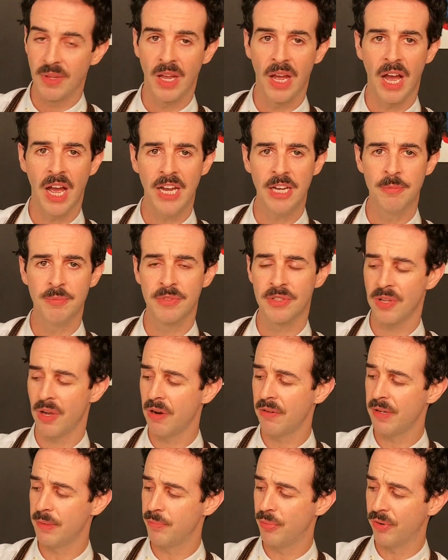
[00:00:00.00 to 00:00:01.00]
"I am
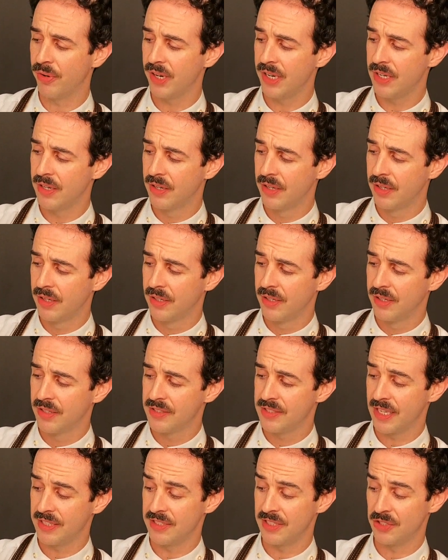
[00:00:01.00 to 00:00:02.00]
sorry, boy,"
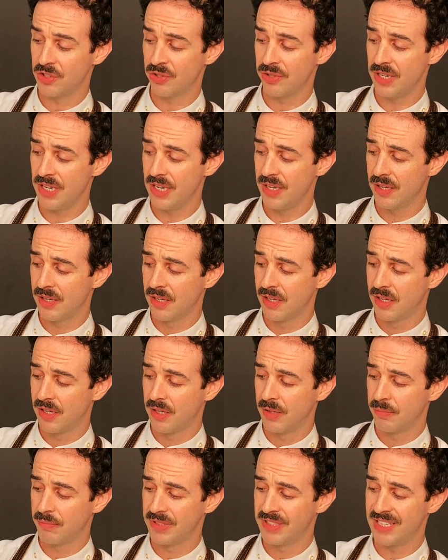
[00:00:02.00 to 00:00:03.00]
said the tree,
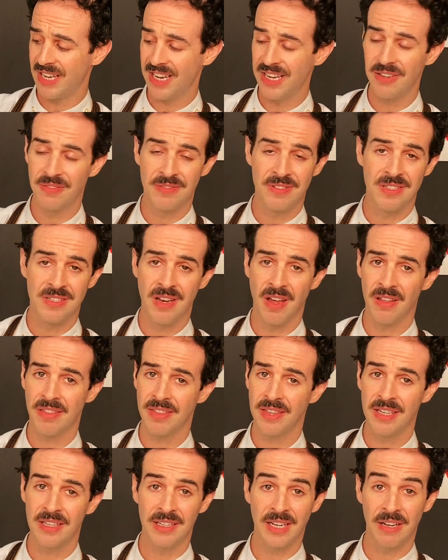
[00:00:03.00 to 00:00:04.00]
"but I have
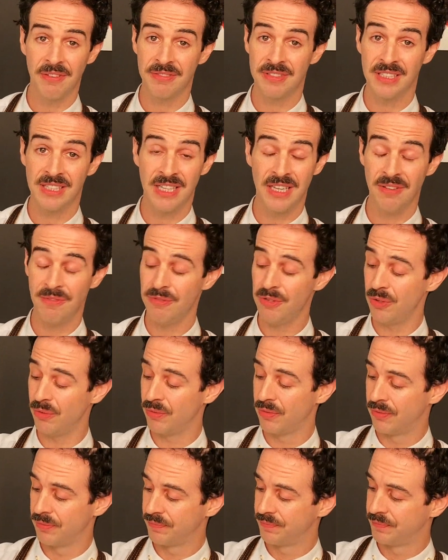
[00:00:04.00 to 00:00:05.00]
nothing left to give you.